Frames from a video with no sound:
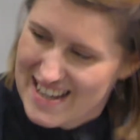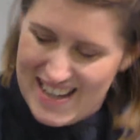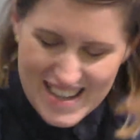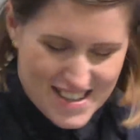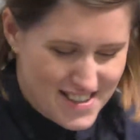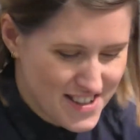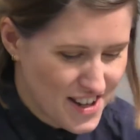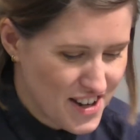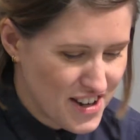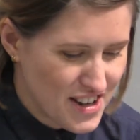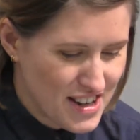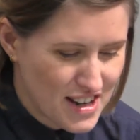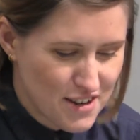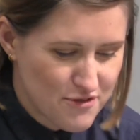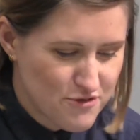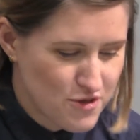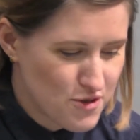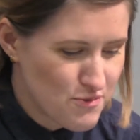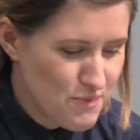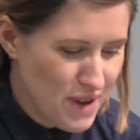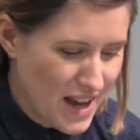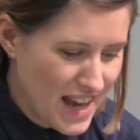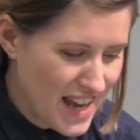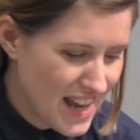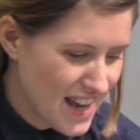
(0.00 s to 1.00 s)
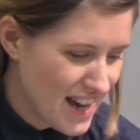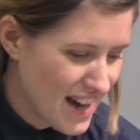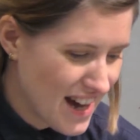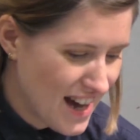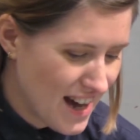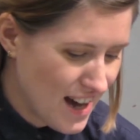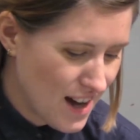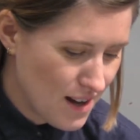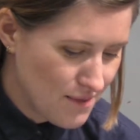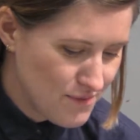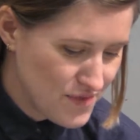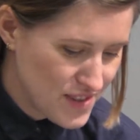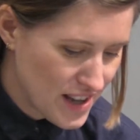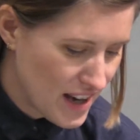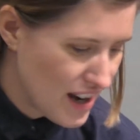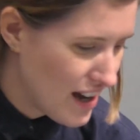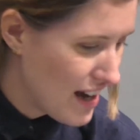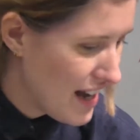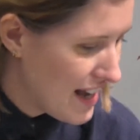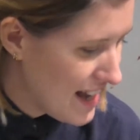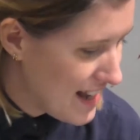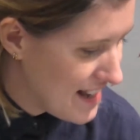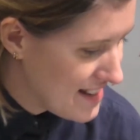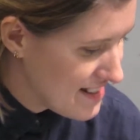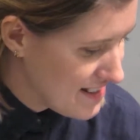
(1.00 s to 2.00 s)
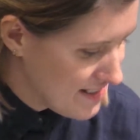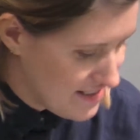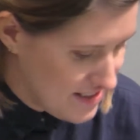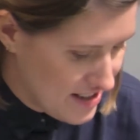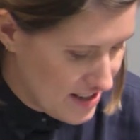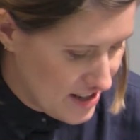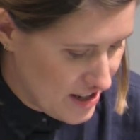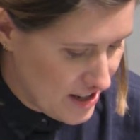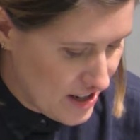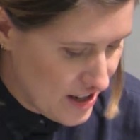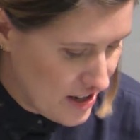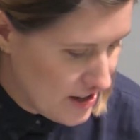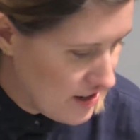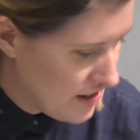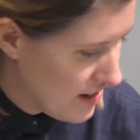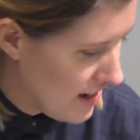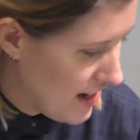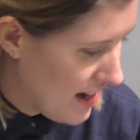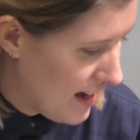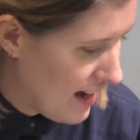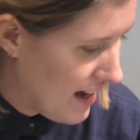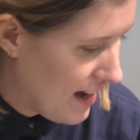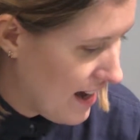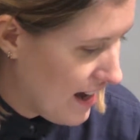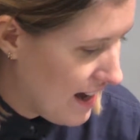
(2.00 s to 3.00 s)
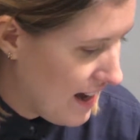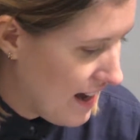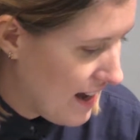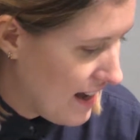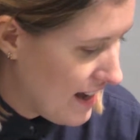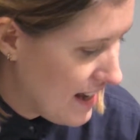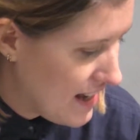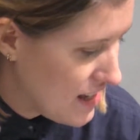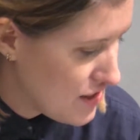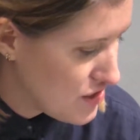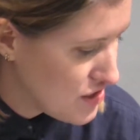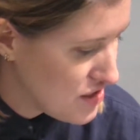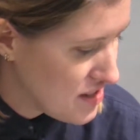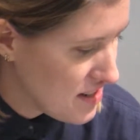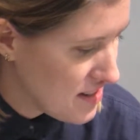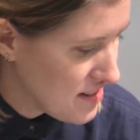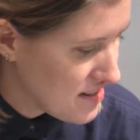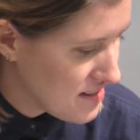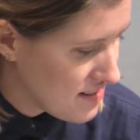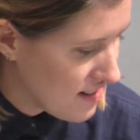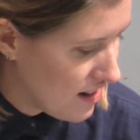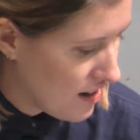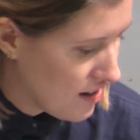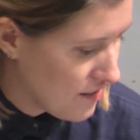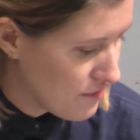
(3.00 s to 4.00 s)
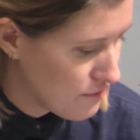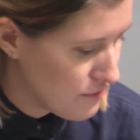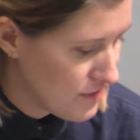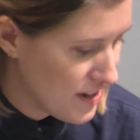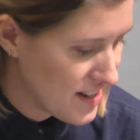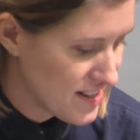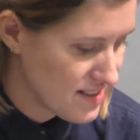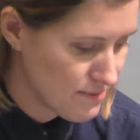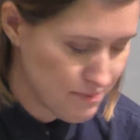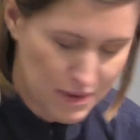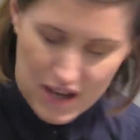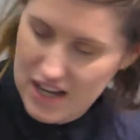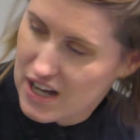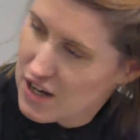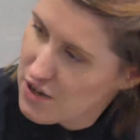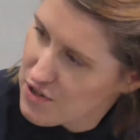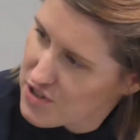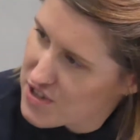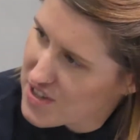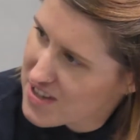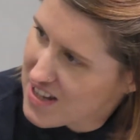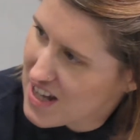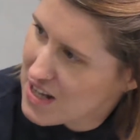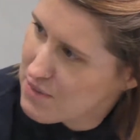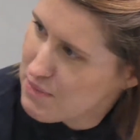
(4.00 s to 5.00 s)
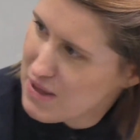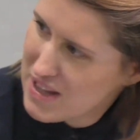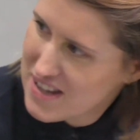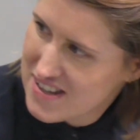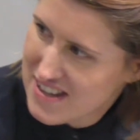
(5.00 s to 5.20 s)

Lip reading: So enough from me. I'm delighted to introduce our first speaker, which is going to be